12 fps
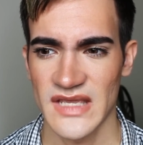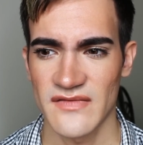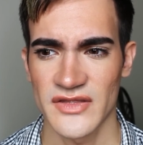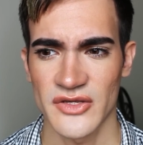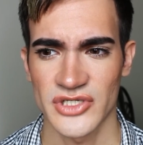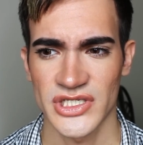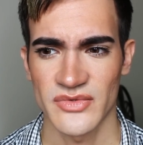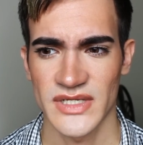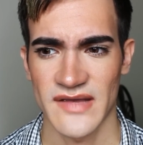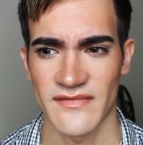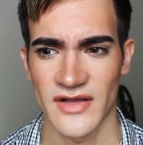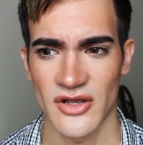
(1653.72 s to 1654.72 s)
even though she
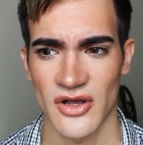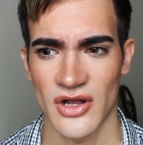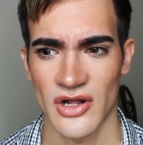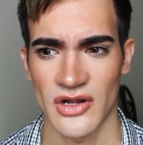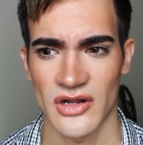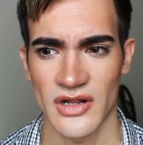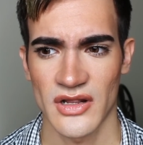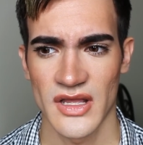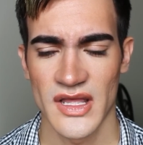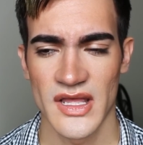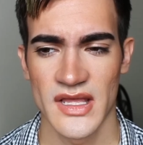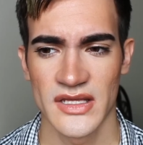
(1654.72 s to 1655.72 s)
would have a car,
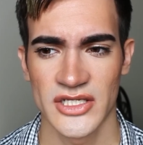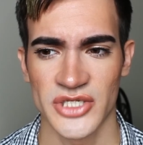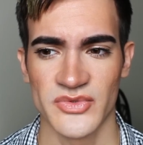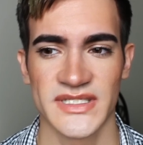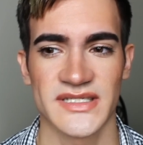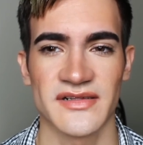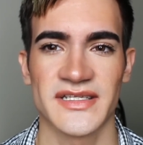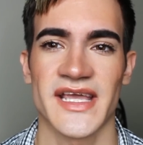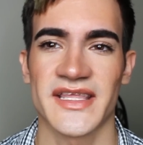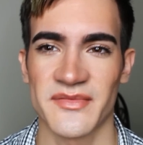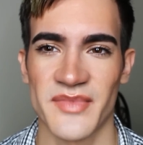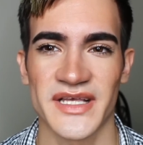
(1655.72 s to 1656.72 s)
she would still
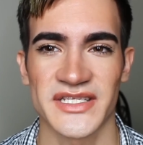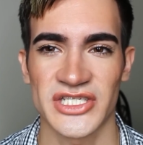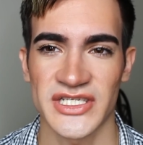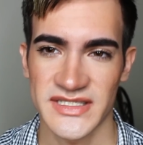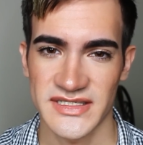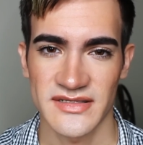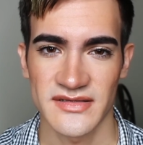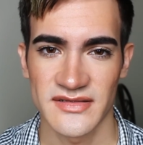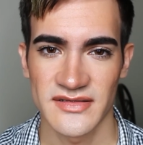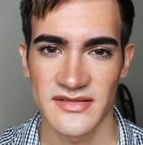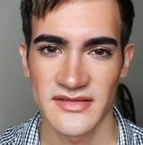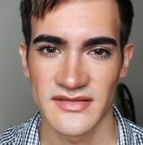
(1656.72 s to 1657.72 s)
take the bus just to
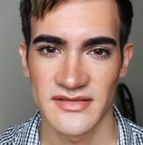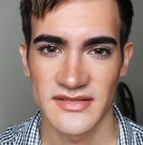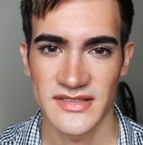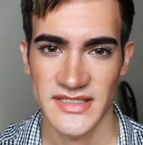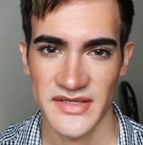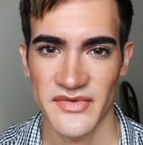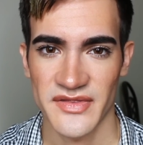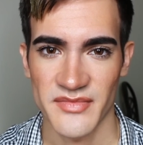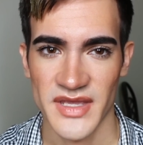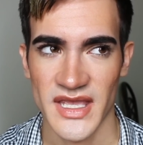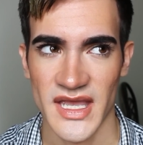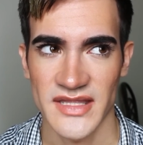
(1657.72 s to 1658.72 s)
sit with
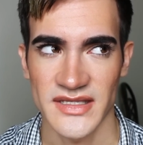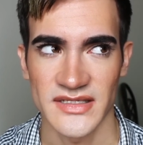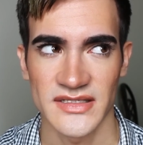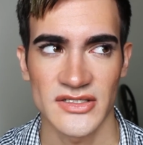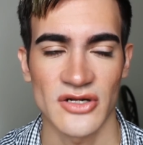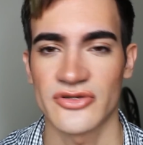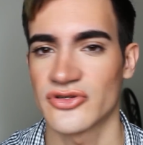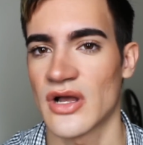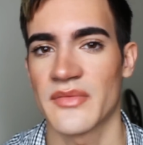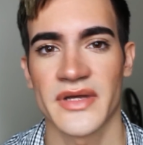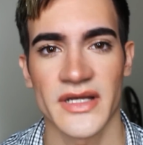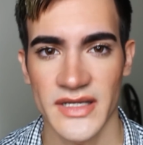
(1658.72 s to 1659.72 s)
me and then start
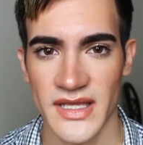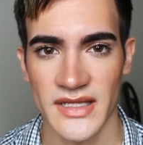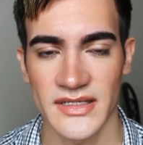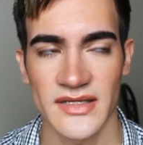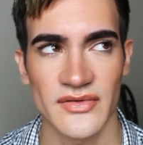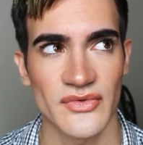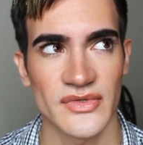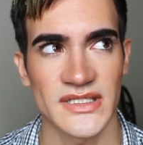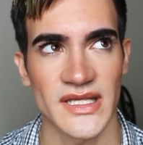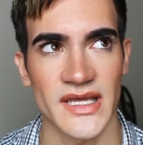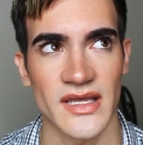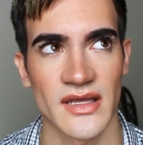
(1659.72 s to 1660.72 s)
drama again. It
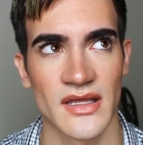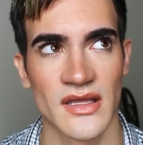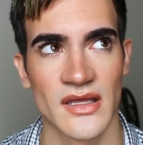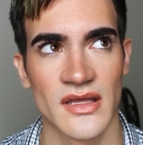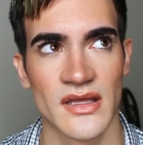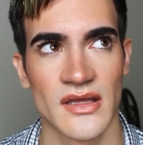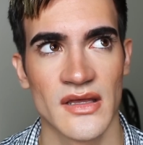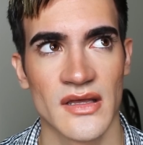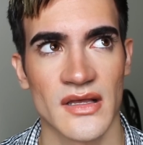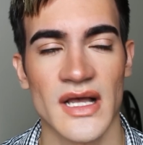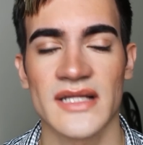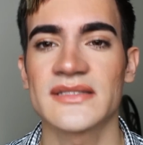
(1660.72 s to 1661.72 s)
was like
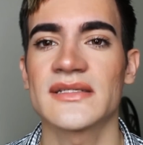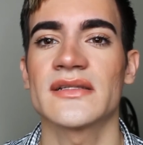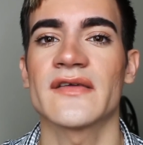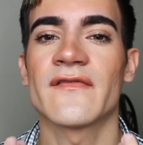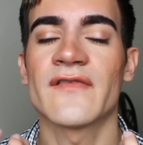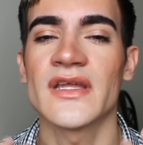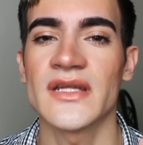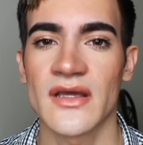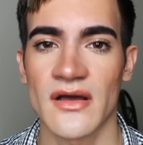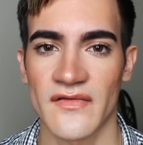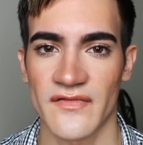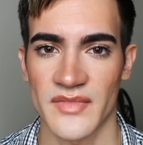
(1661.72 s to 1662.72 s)
constantly
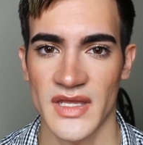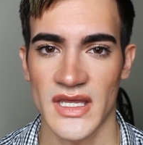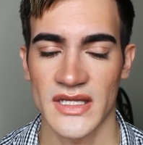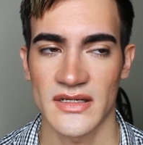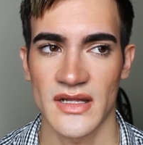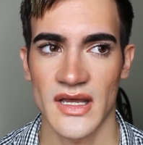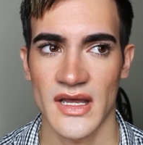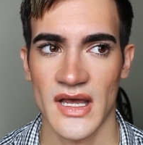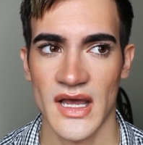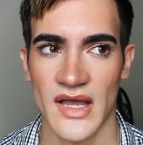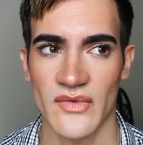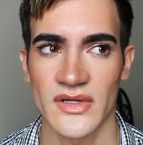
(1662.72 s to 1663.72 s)
feeding off me, and
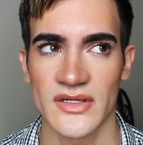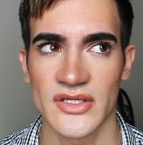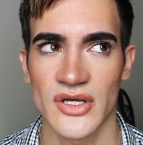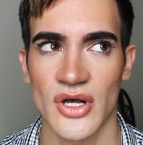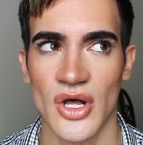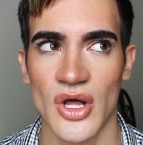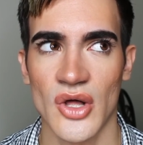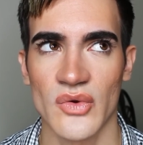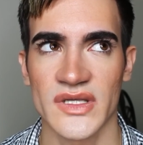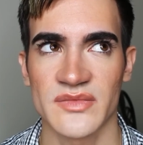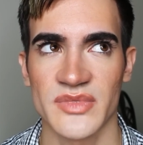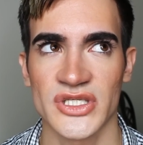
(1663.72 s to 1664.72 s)
I would
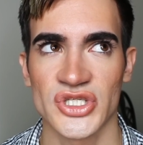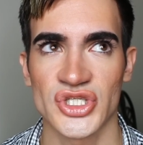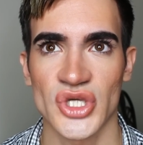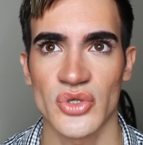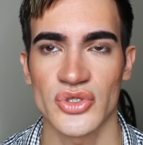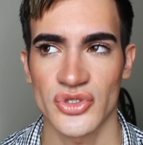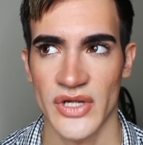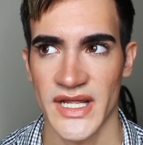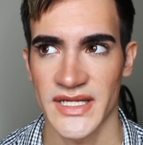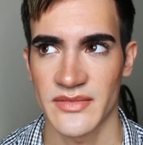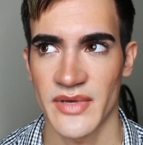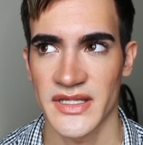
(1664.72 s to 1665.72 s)
always be so
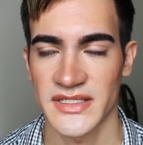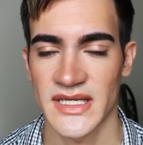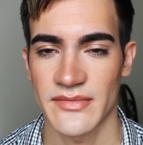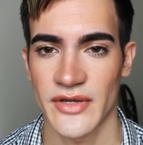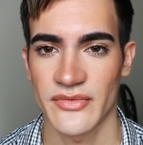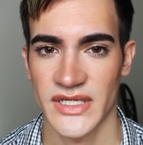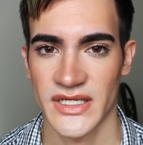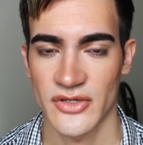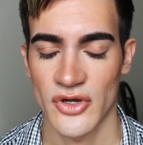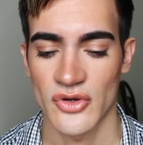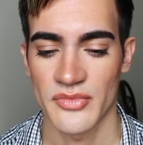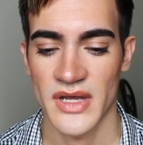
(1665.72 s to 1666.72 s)
drained by the time I would get
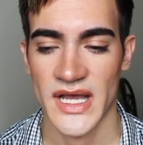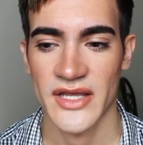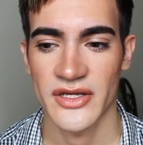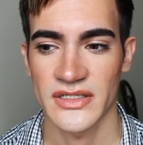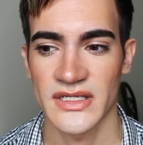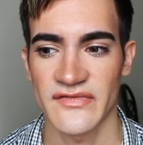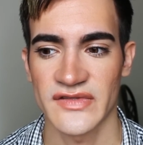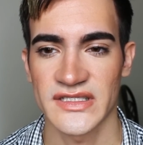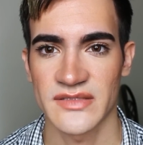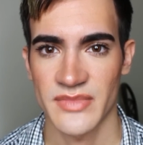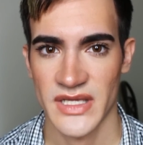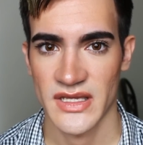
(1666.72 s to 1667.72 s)
home. I couldn't even
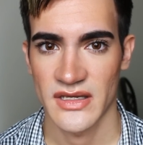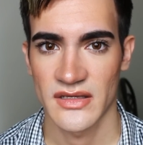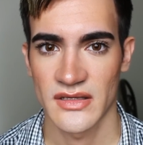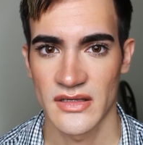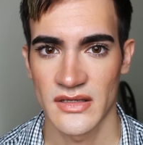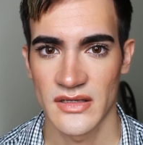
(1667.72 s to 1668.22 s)
speak